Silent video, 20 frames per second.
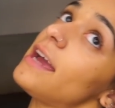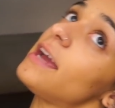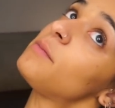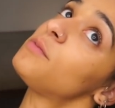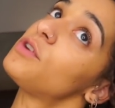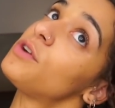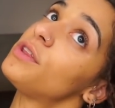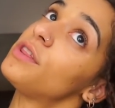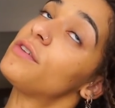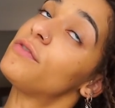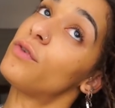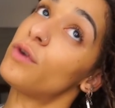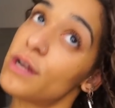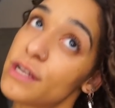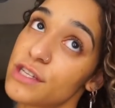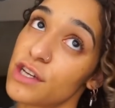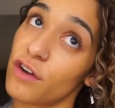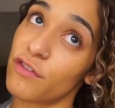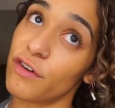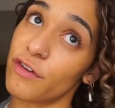am doing the
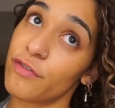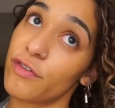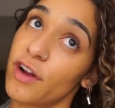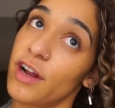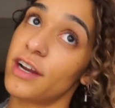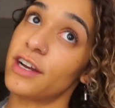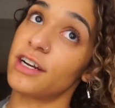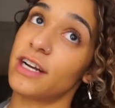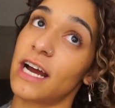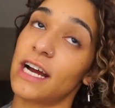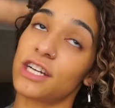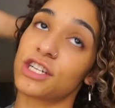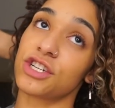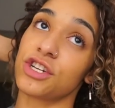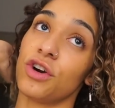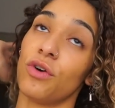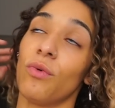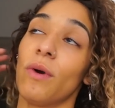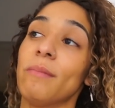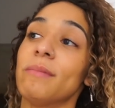voiceover for
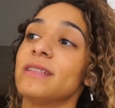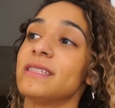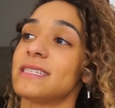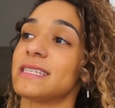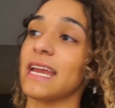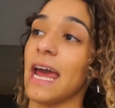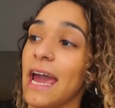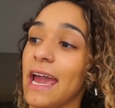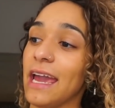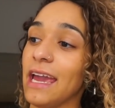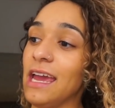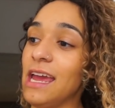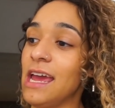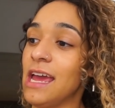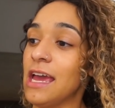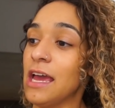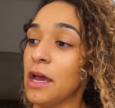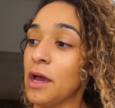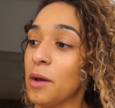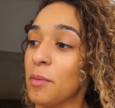International Women's Day,
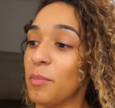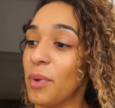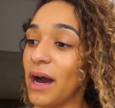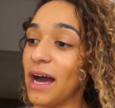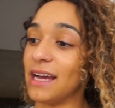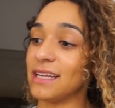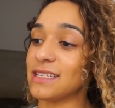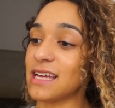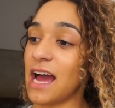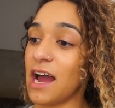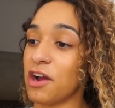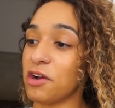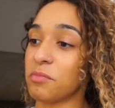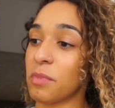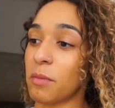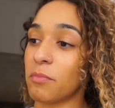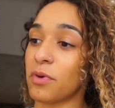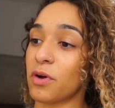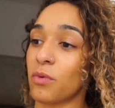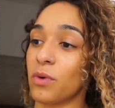but I
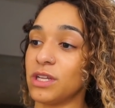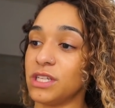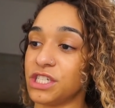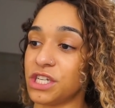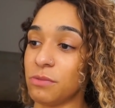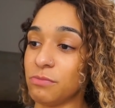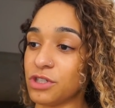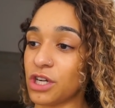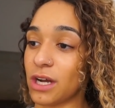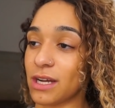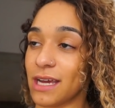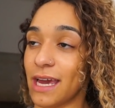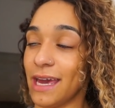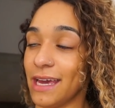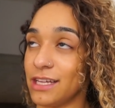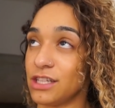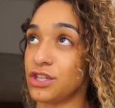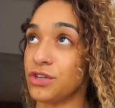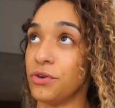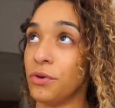remember when Gymshark
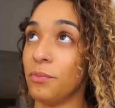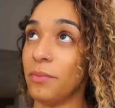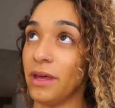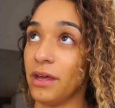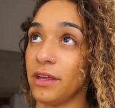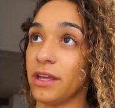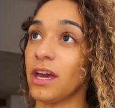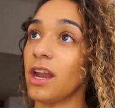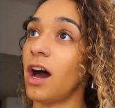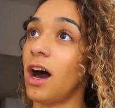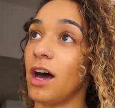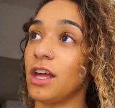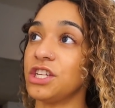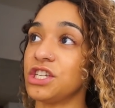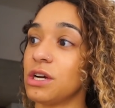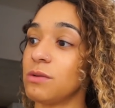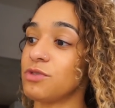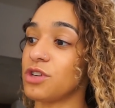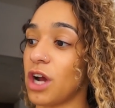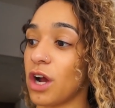hit 2 million on
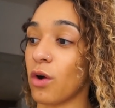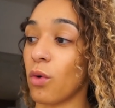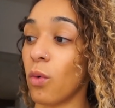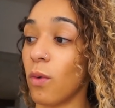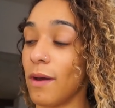Gymshark